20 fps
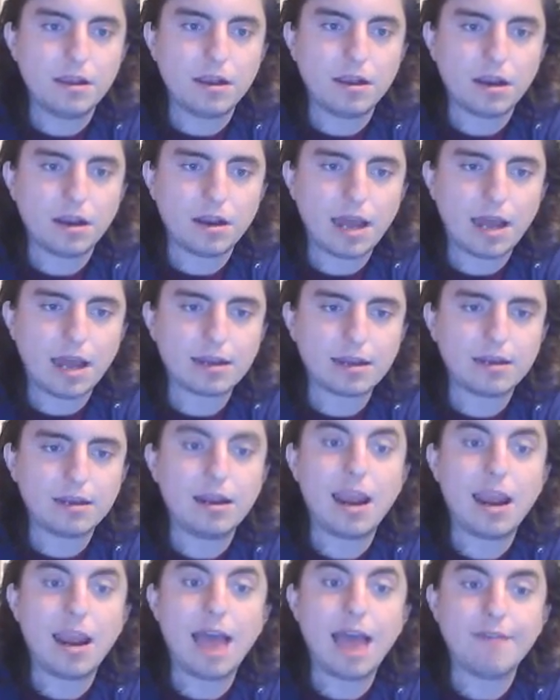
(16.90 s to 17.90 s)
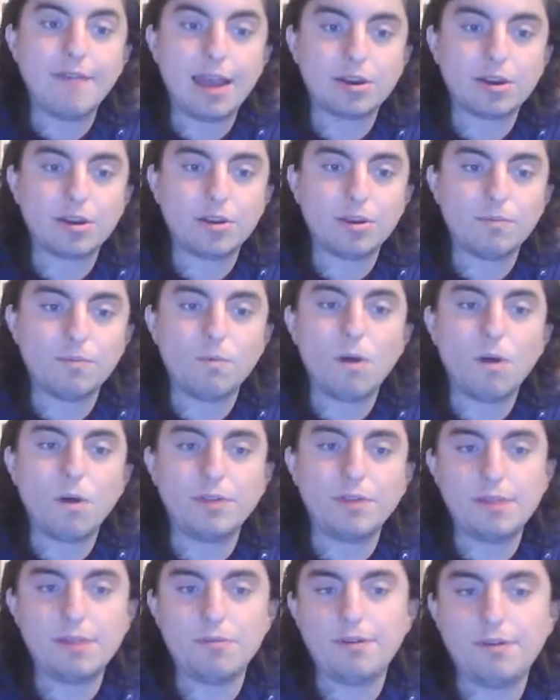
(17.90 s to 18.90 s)
classic live-action Walt
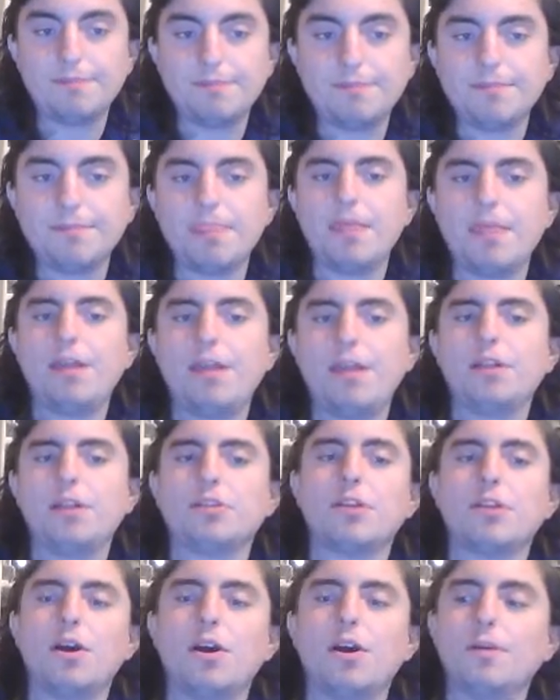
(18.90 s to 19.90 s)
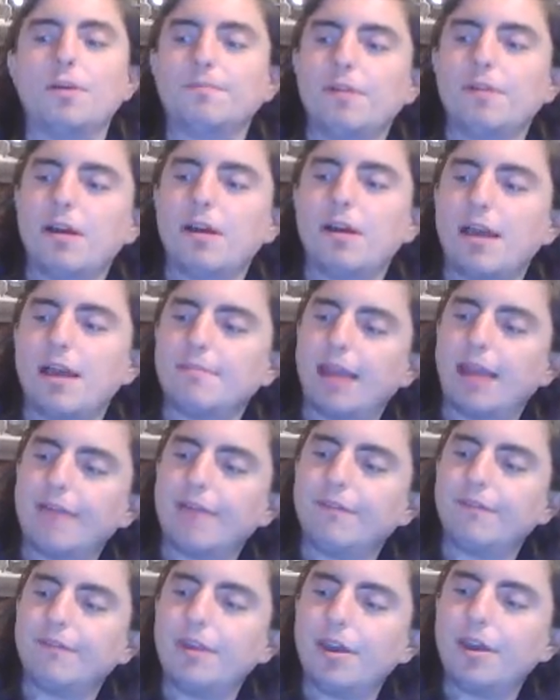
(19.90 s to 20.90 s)
Disney movie. So, in my
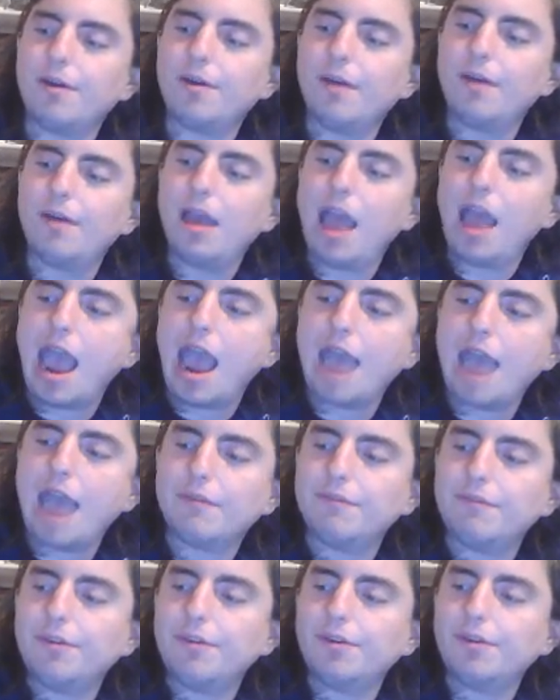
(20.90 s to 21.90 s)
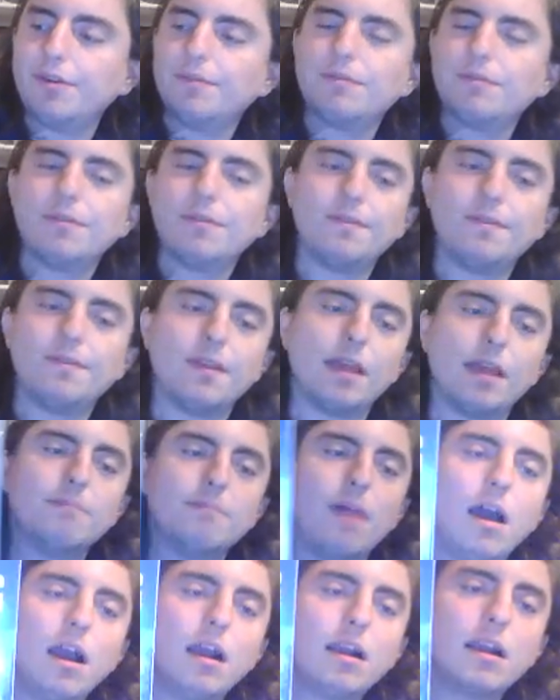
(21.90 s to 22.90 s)
last video, I review The Love
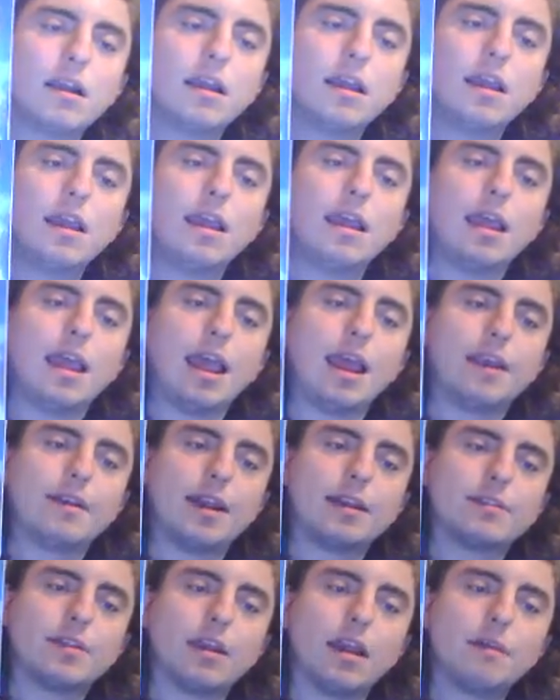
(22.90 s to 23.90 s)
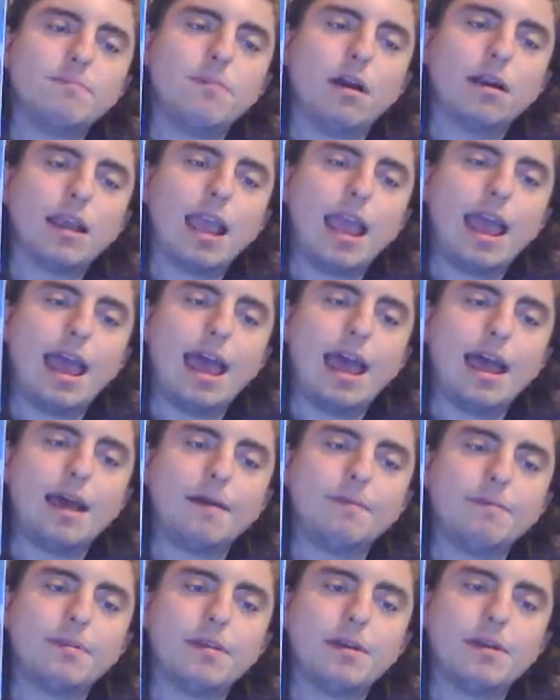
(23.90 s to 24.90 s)
Bug. I think The Love Bug had